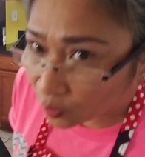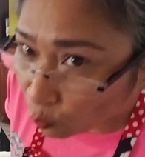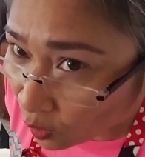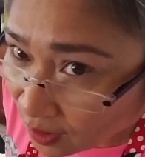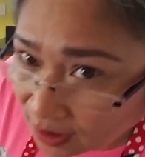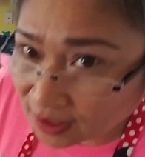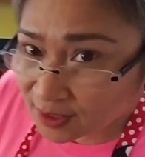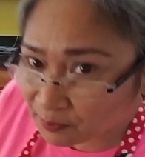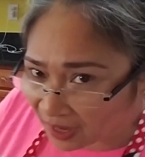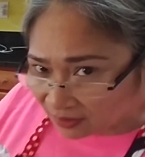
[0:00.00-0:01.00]
once it's
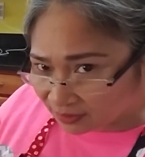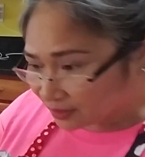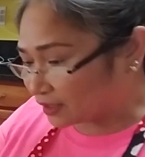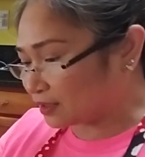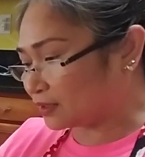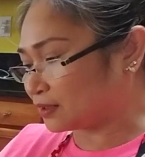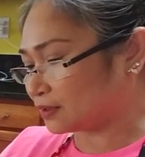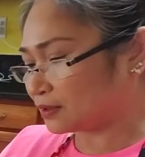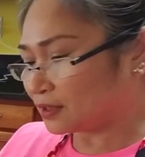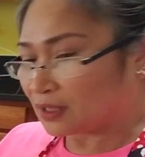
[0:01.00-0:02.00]

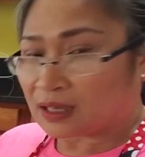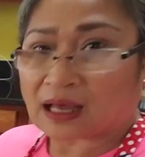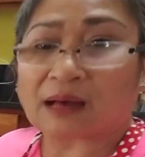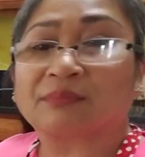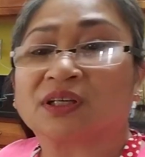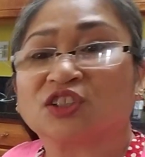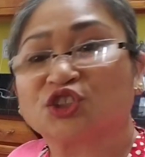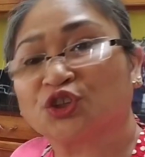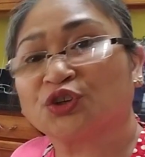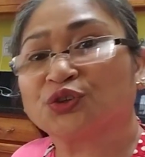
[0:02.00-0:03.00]
marinated, I'm gonna
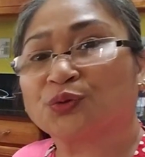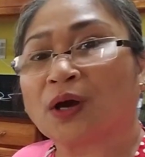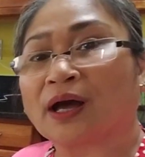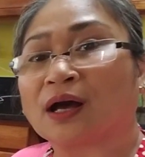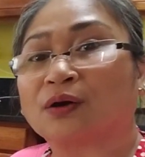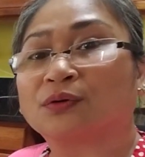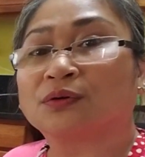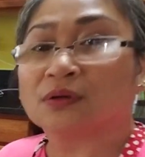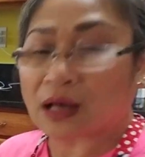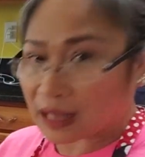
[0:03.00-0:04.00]
show you how
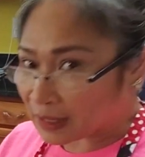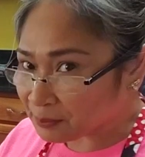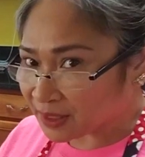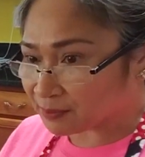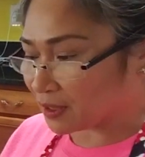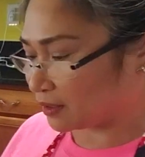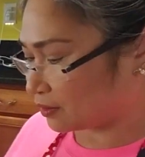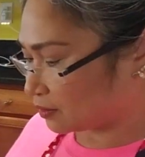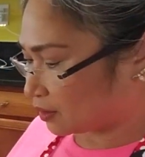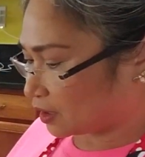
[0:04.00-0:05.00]
I make my
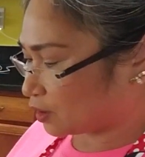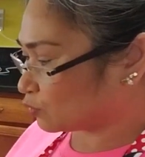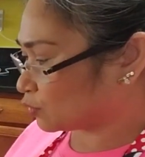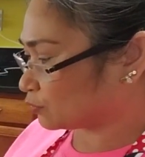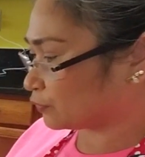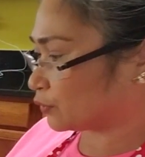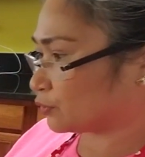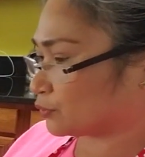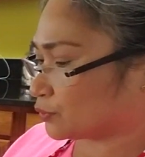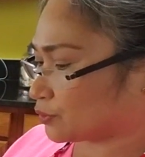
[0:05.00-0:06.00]
egg roll
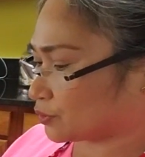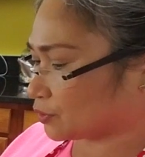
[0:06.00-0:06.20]
first.